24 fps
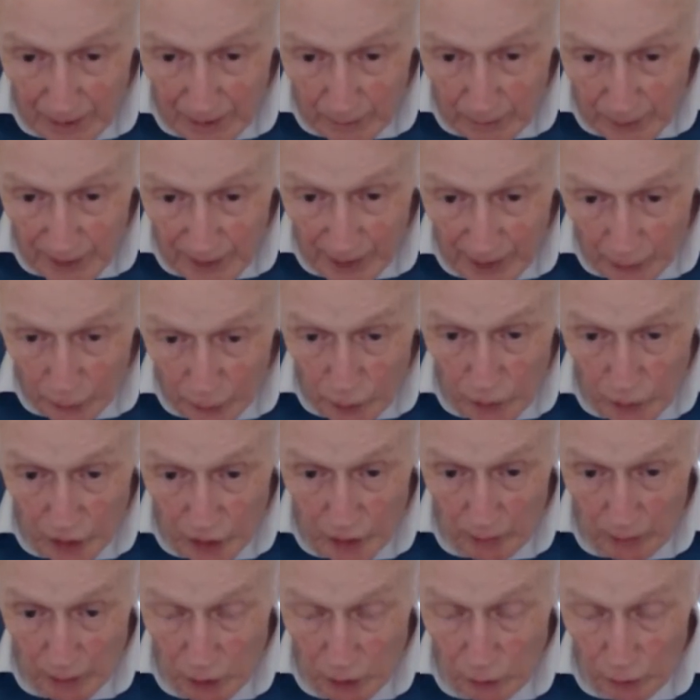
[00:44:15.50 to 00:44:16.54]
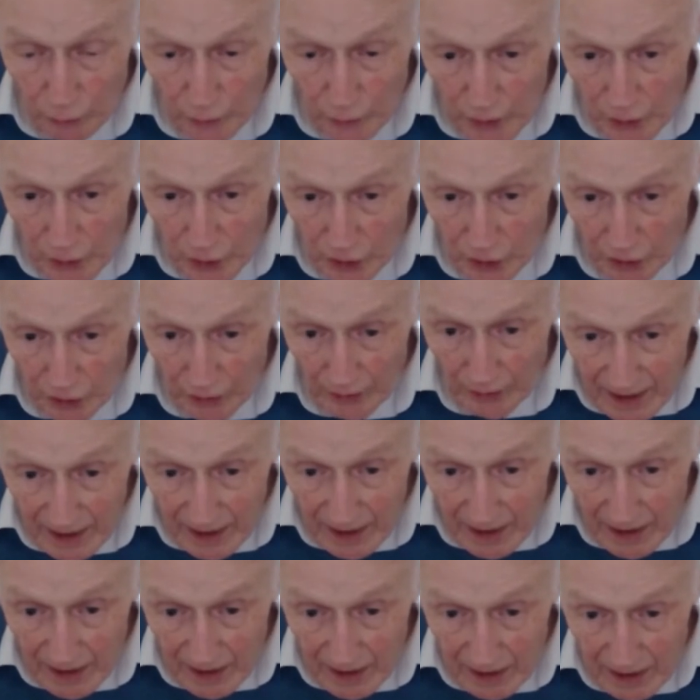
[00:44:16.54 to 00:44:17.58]
But now there was a special feature.
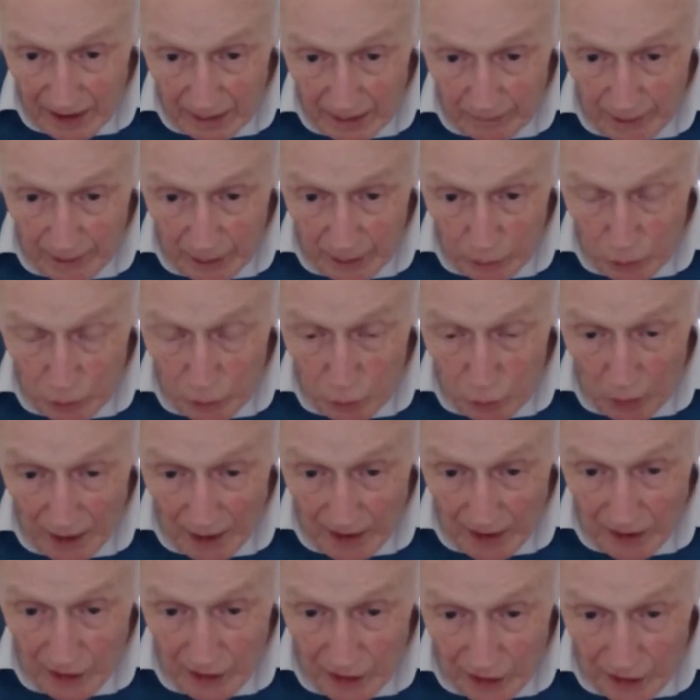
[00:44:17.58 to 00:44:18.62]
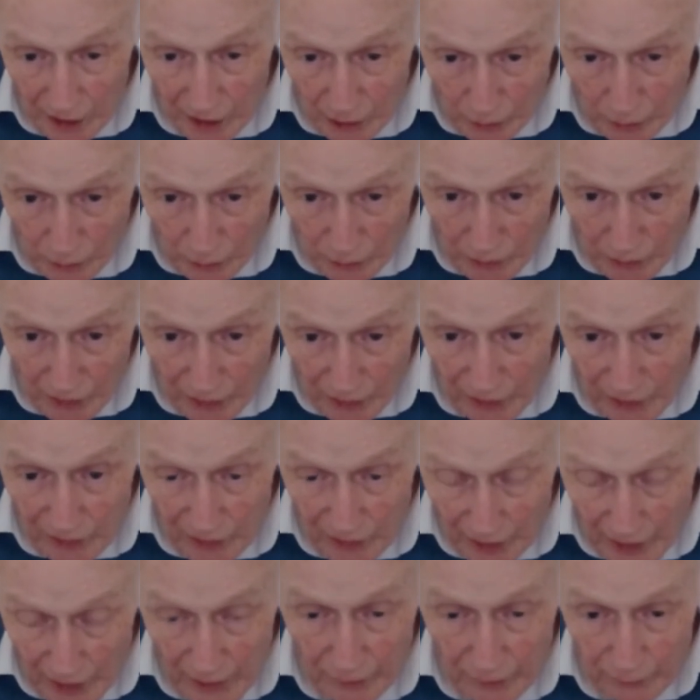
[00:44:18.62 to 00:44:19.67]
It was widely known that
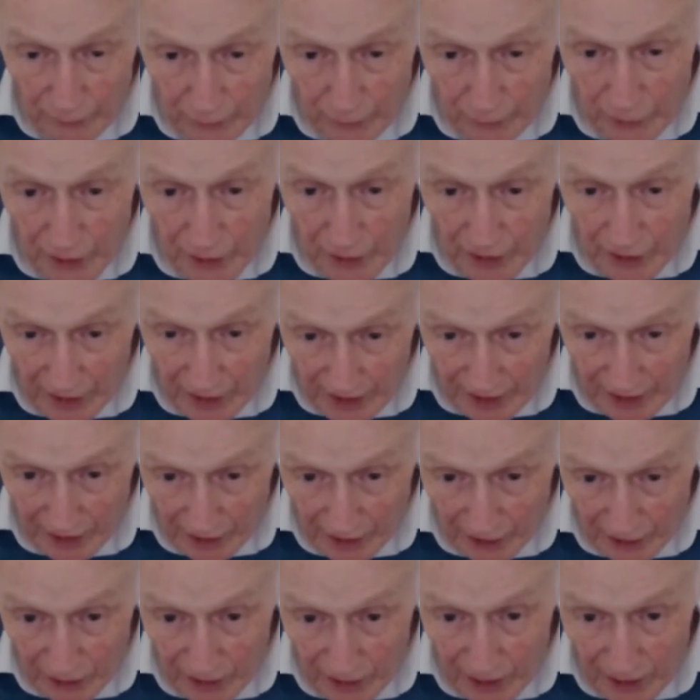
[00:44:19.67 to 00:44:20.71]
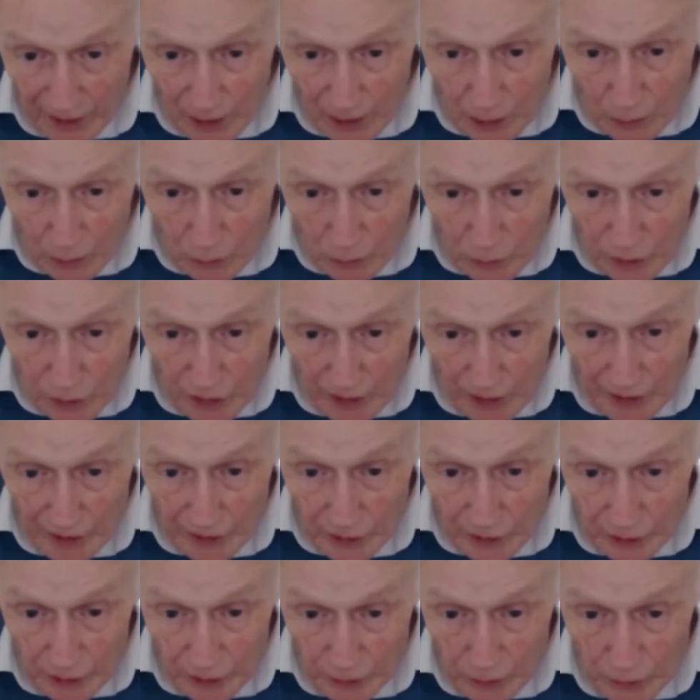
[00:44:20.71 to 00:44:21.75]
1959 was going
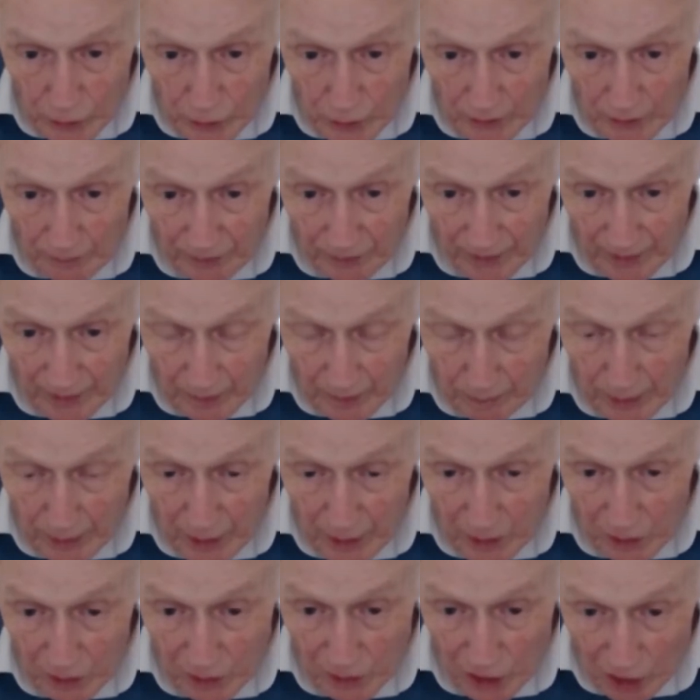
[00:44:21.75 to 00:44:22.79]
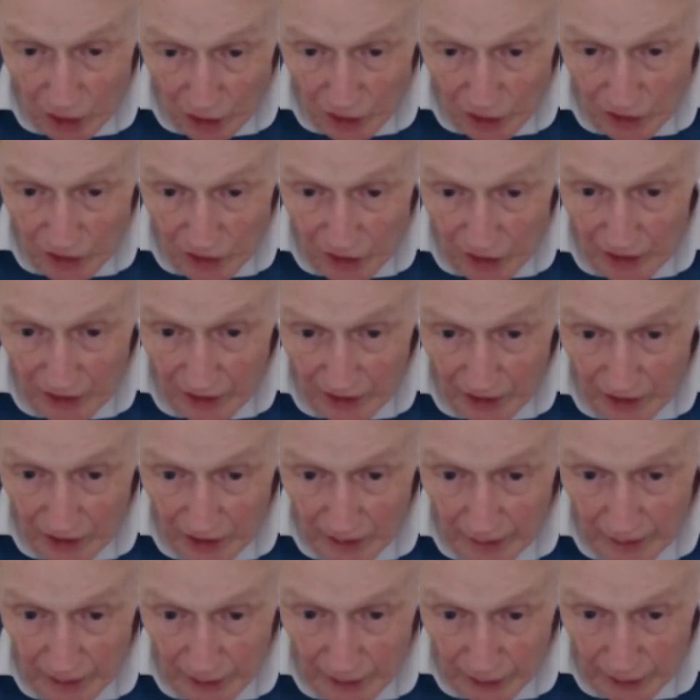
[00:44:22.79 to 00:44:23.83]
to be the last
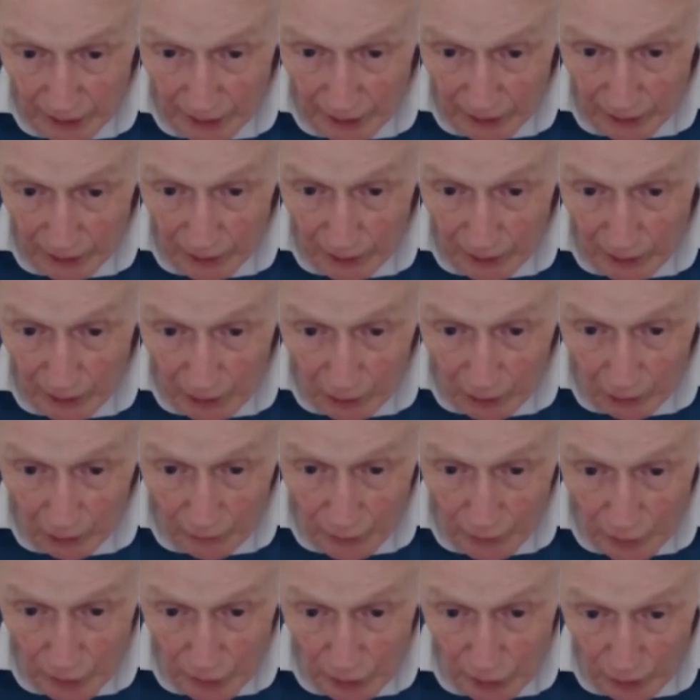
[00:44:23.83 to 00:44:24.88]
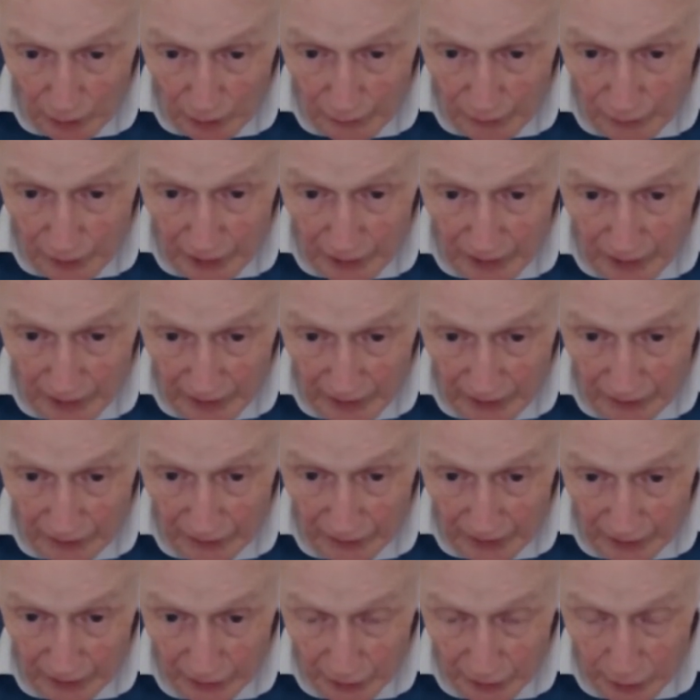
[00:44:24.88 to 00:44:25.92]
year of the draft
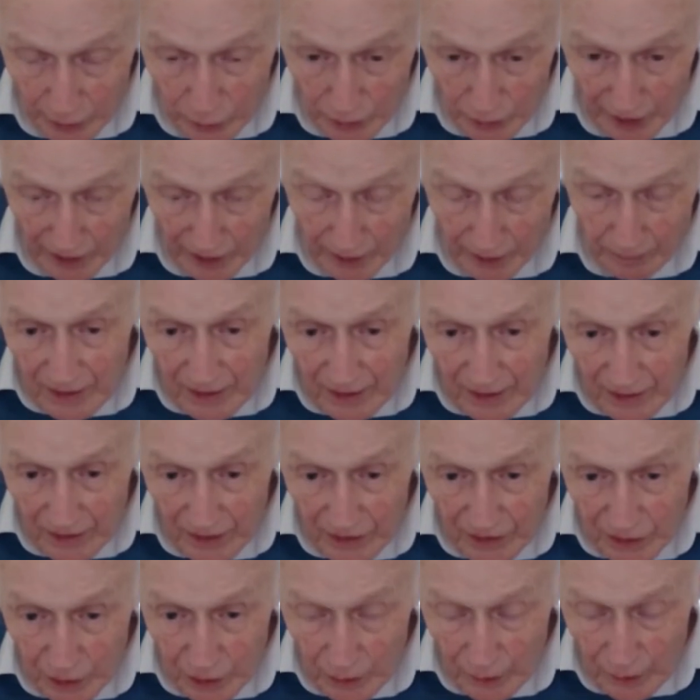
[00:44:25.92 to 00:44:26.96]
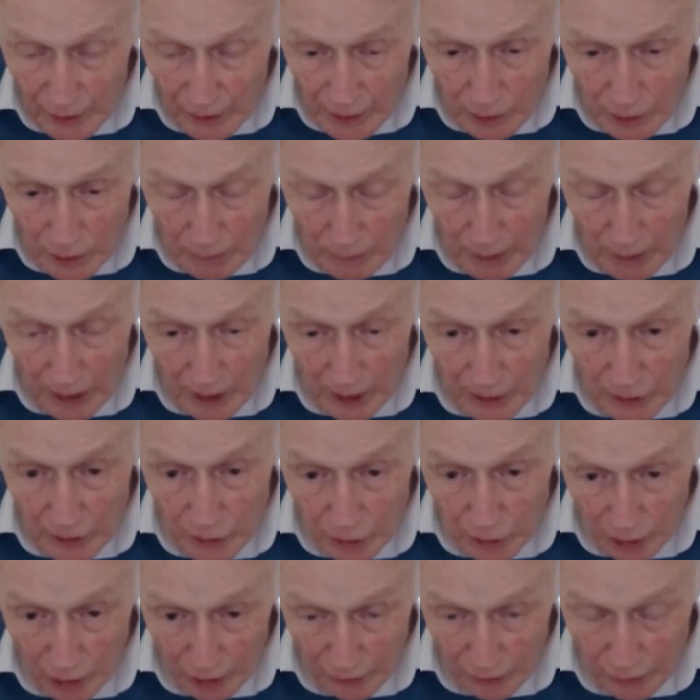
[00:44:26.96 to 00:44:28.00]
in the UK. So if I go to my
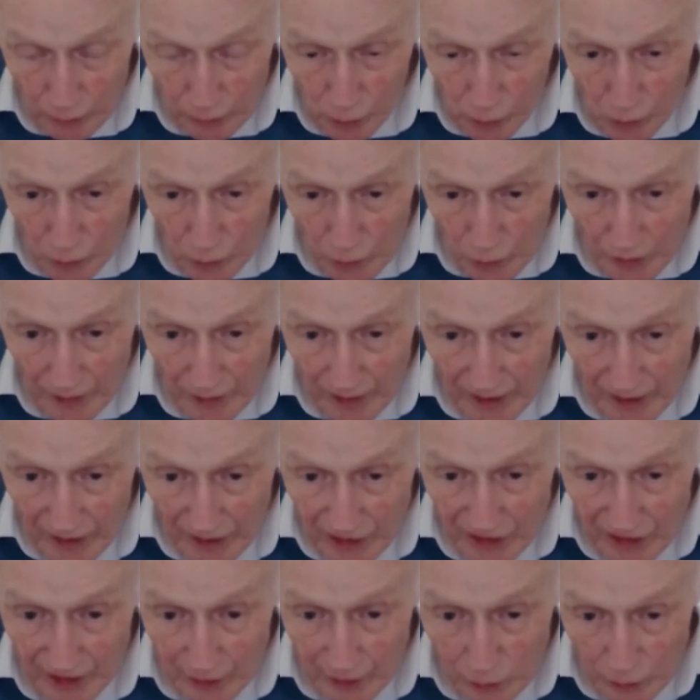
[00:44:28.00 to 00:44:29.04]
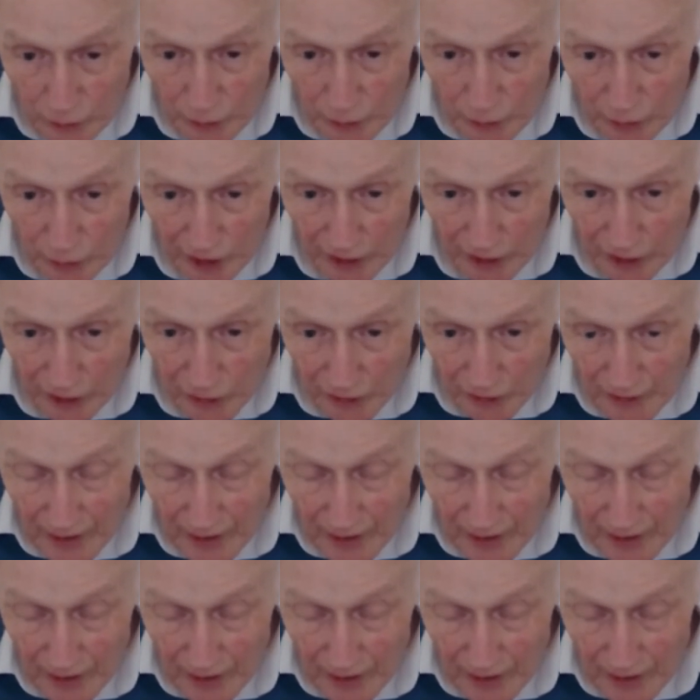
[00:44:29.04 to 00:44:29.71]
draft board and say, look, you guys,